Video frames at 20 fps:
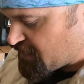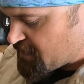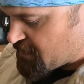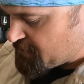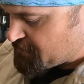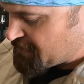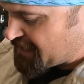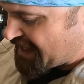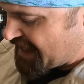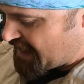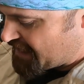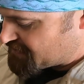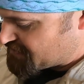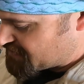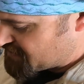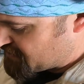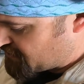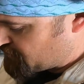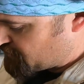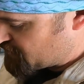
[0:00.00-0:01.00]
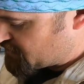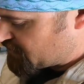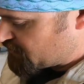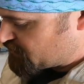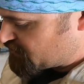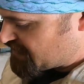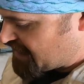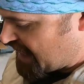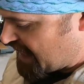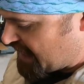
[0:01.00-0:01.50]
I'm going to add these other 2
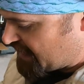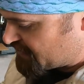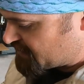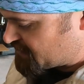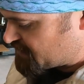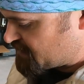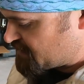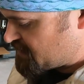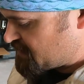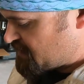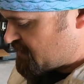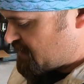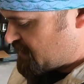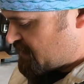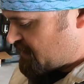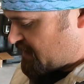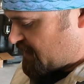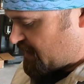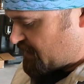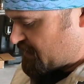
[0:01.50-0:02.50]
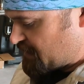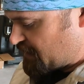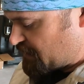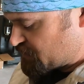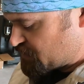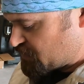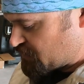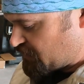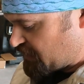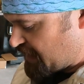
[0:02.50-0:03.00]
tacks, and then I'll
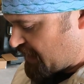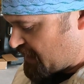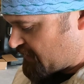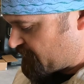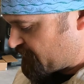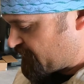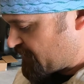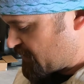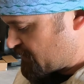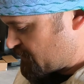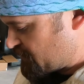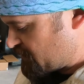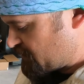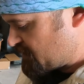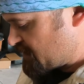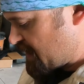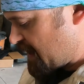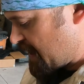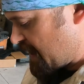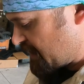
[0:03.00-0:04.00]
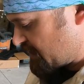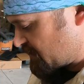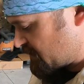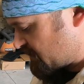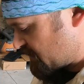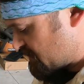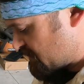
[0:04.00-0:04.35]
show you how to feather your tacks.